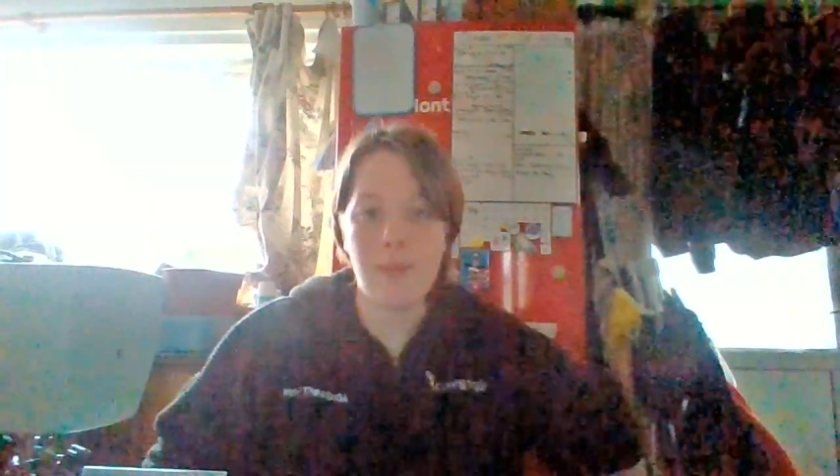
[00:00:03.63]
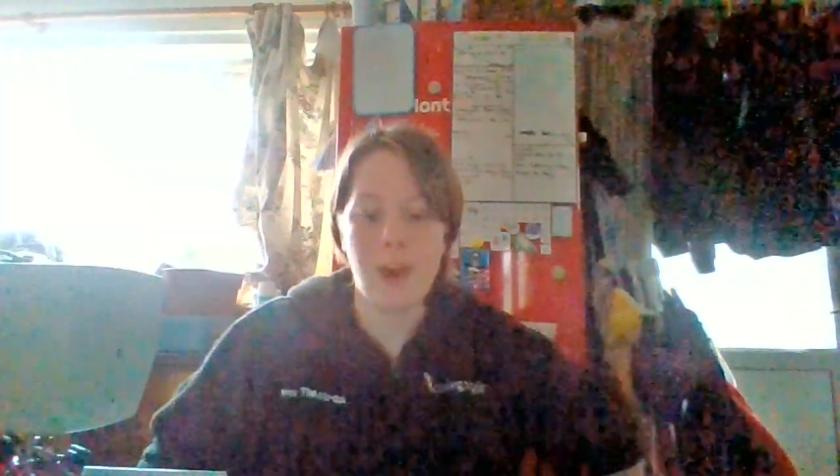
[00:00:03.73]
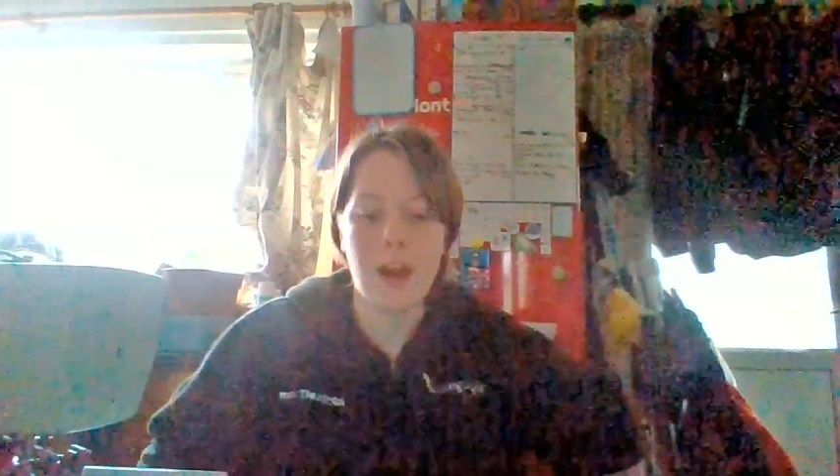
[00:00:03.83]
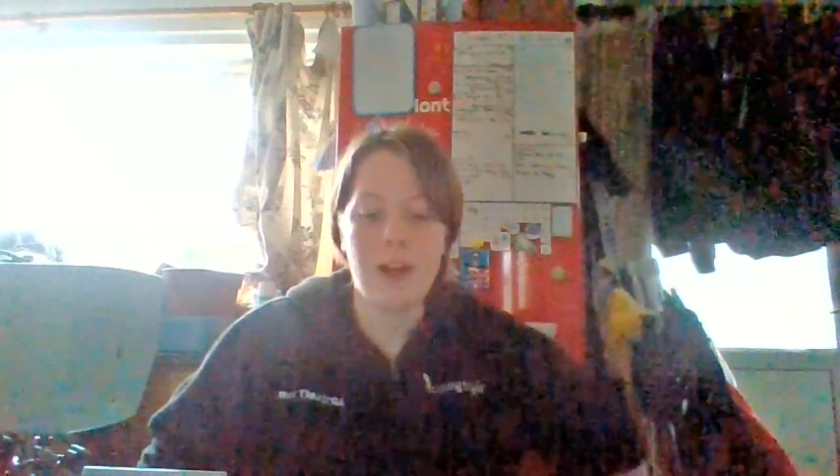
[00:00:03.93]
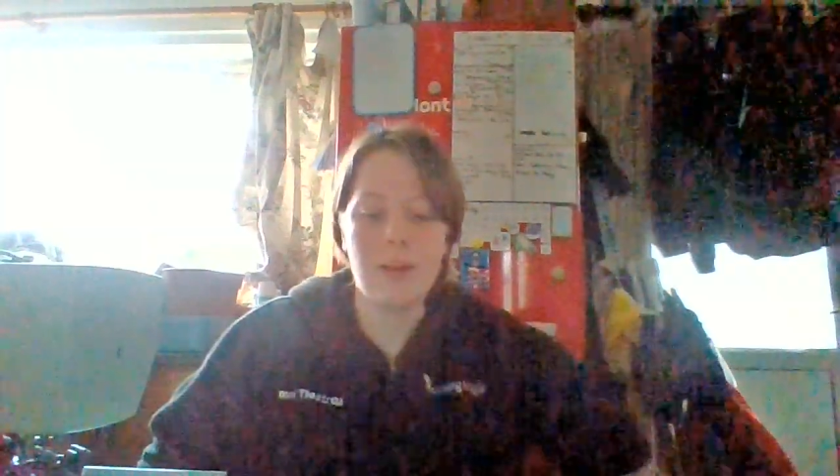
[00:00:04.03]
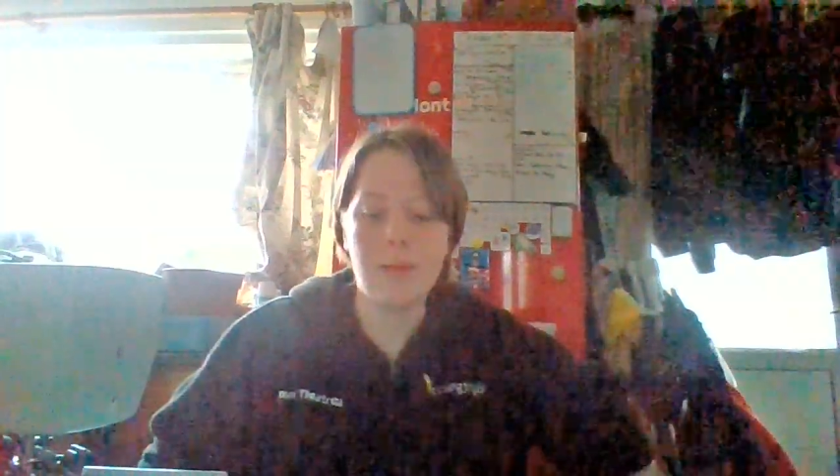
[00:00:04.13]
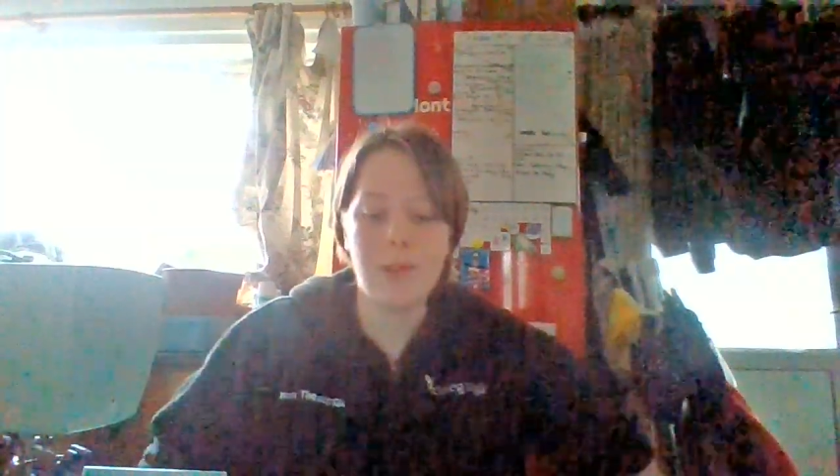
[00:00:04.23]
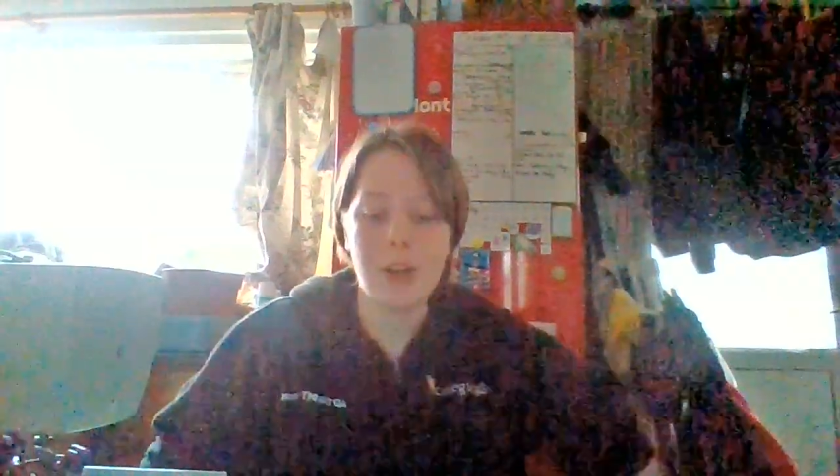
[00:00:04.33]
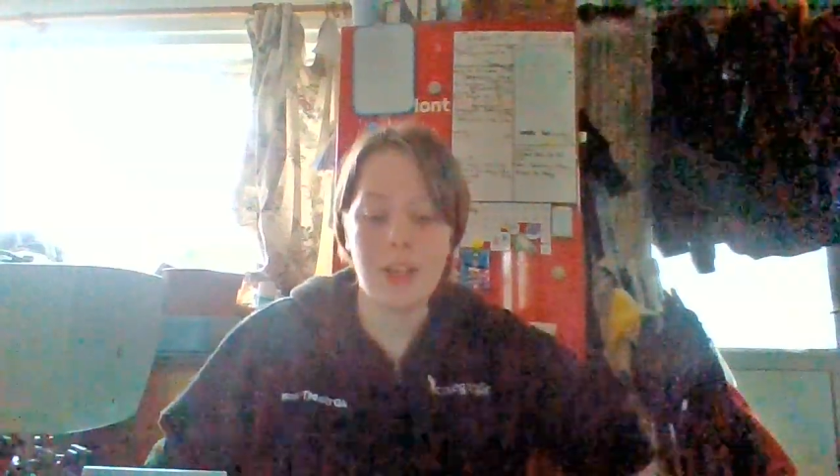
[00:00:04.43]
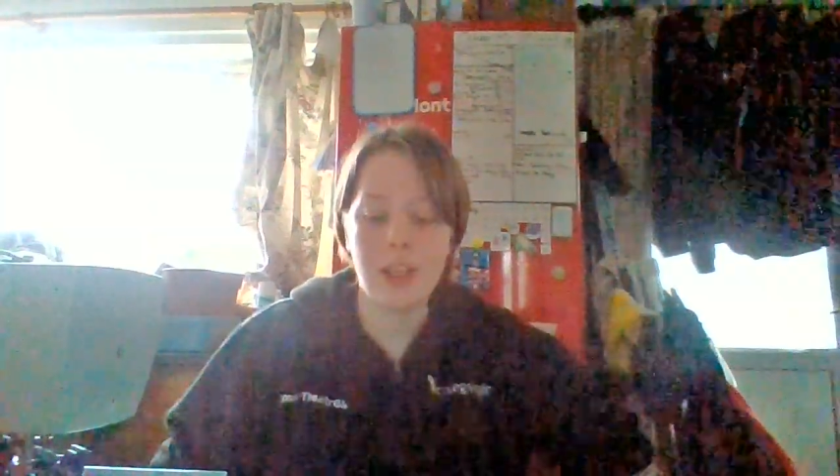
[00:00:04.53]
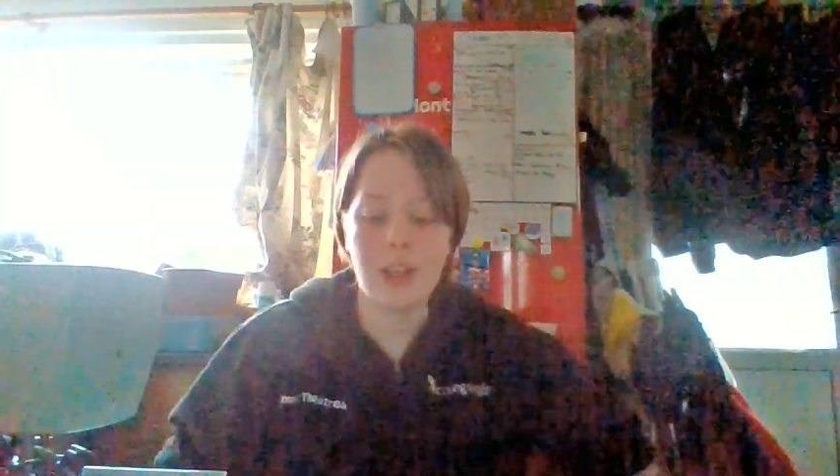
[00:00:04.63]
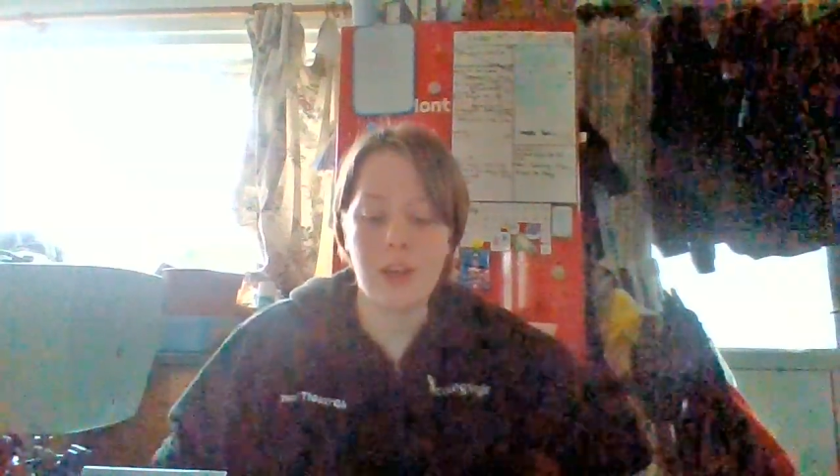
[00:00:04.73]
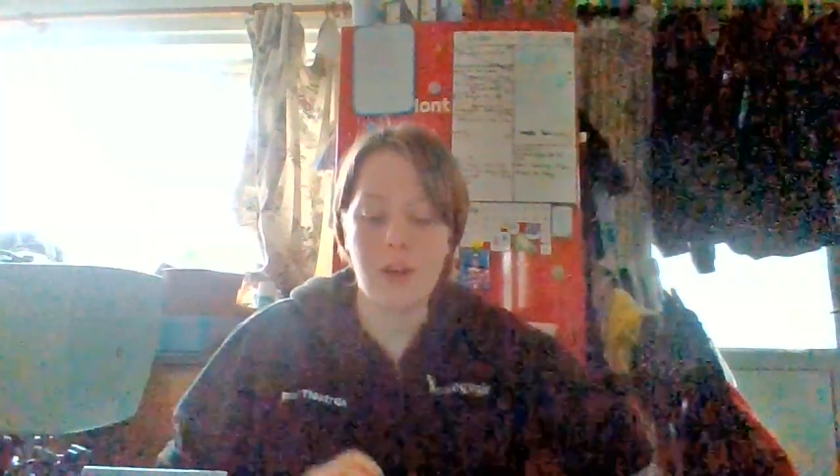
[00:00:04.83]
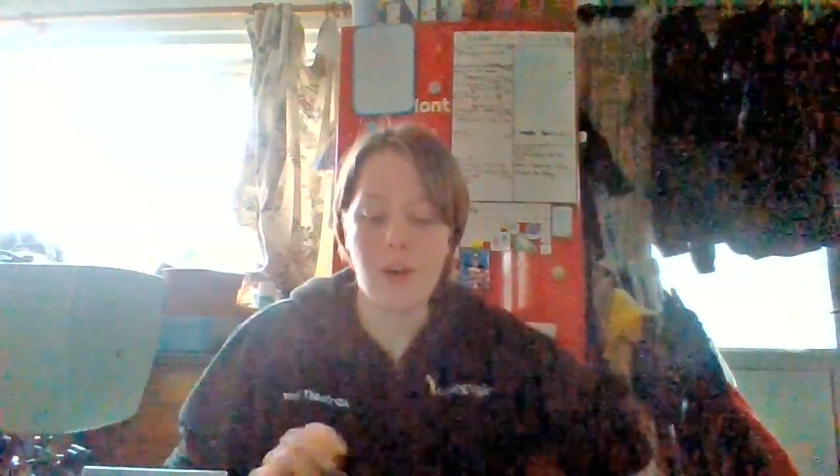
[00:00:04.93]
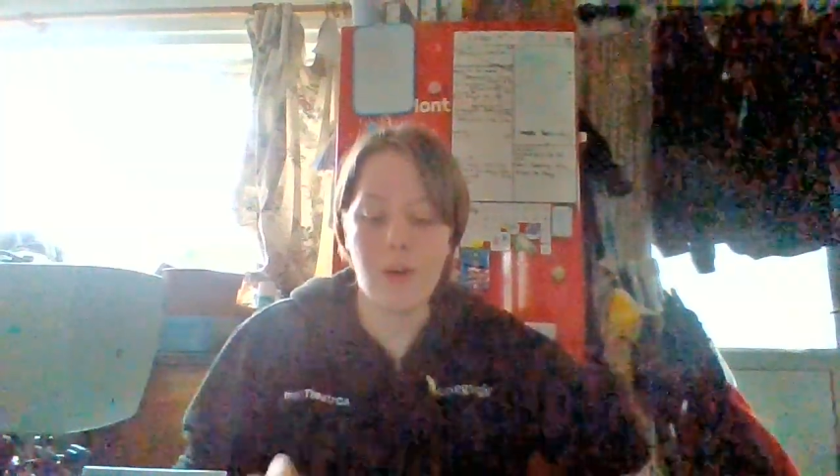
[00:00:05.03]
by
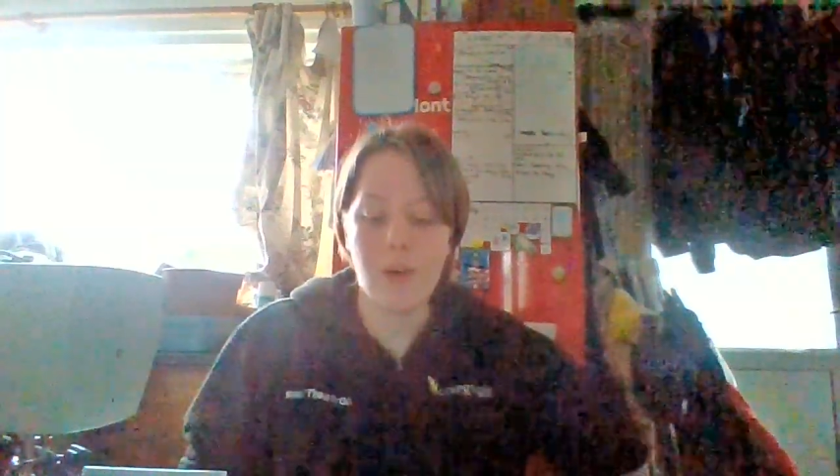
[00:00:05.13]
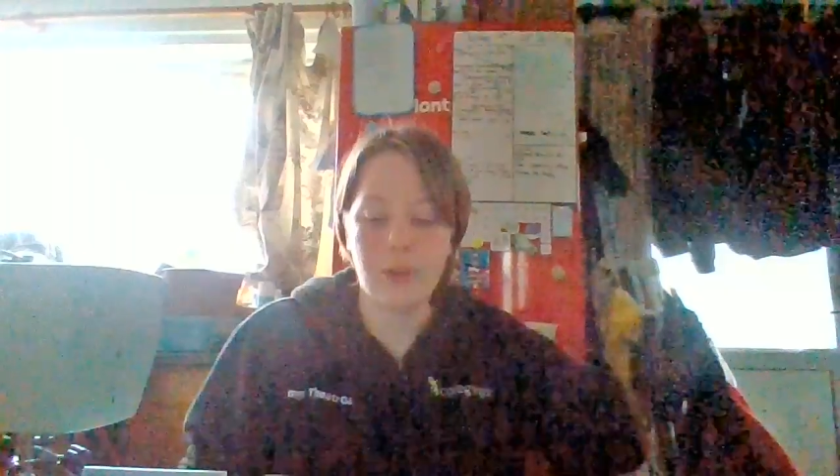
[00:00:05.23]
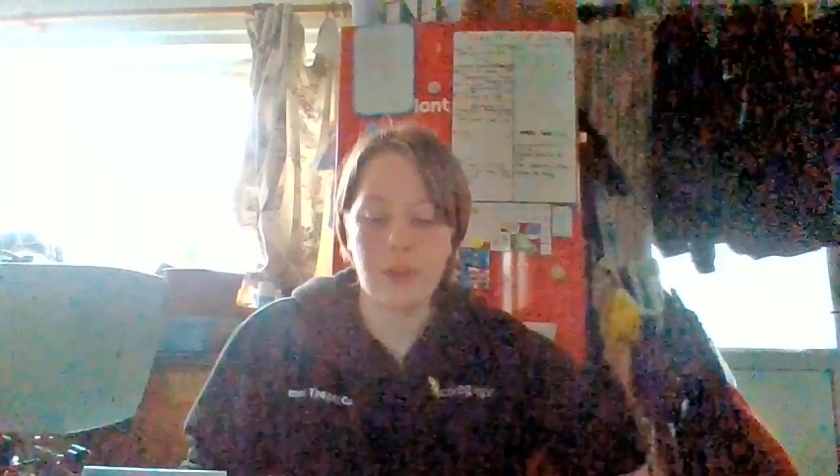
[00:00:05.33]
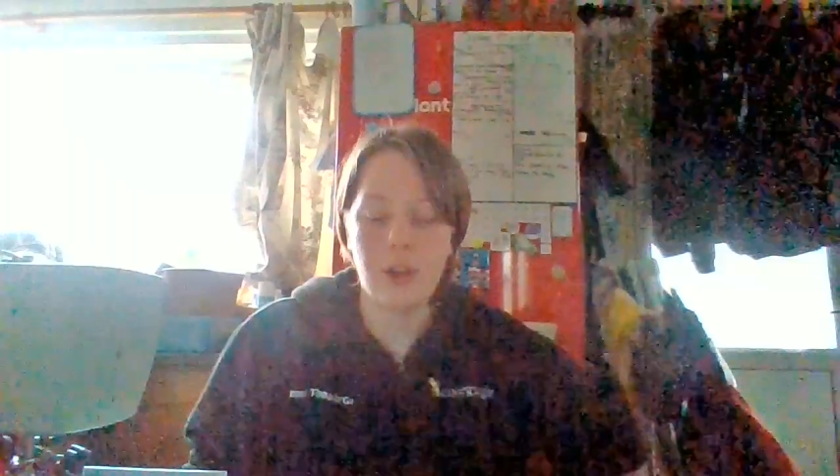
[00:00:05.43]
working on